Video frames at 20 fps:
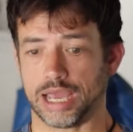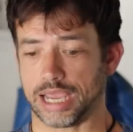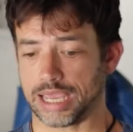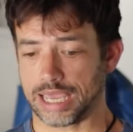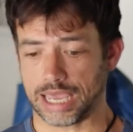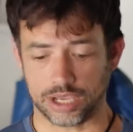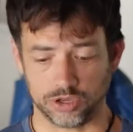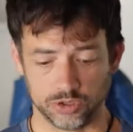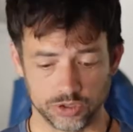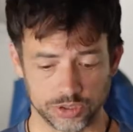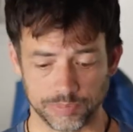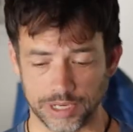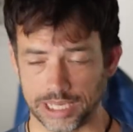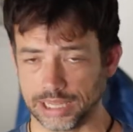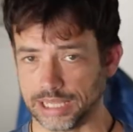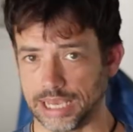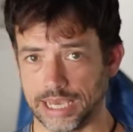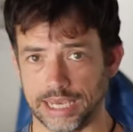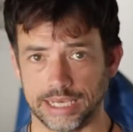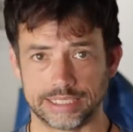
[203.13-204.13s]
I can't use my
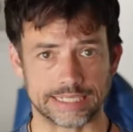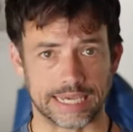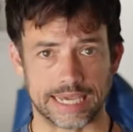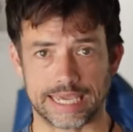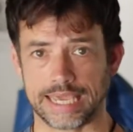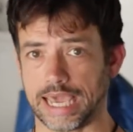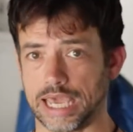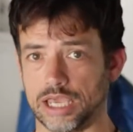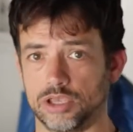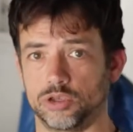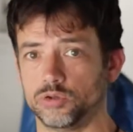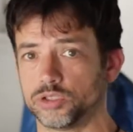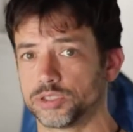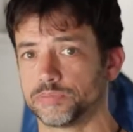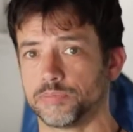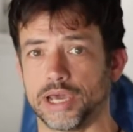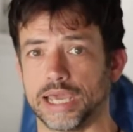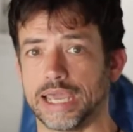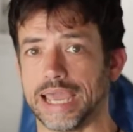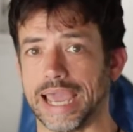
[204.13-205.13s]
legs, I can't use
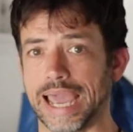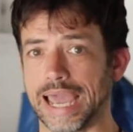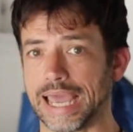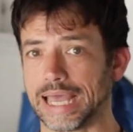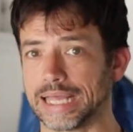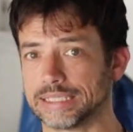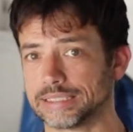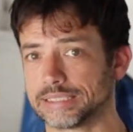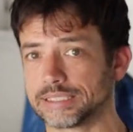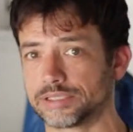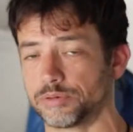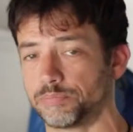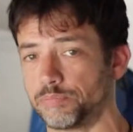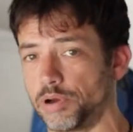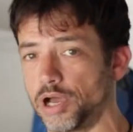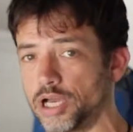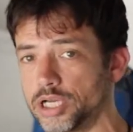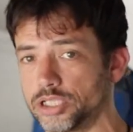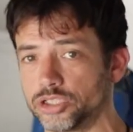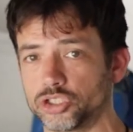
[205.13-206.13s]
my hands to
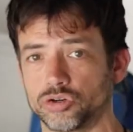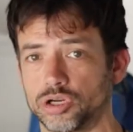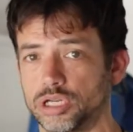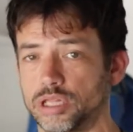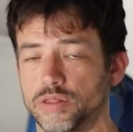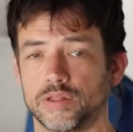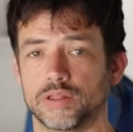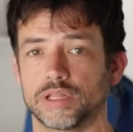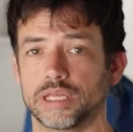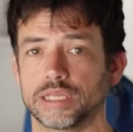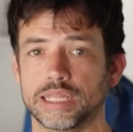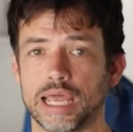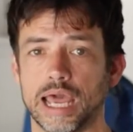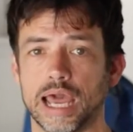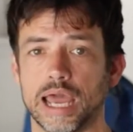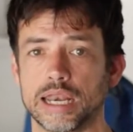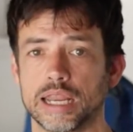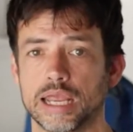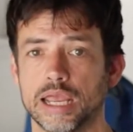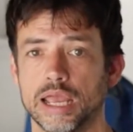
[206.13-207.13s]
punch or anything like
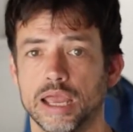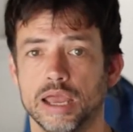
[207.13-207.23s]
that.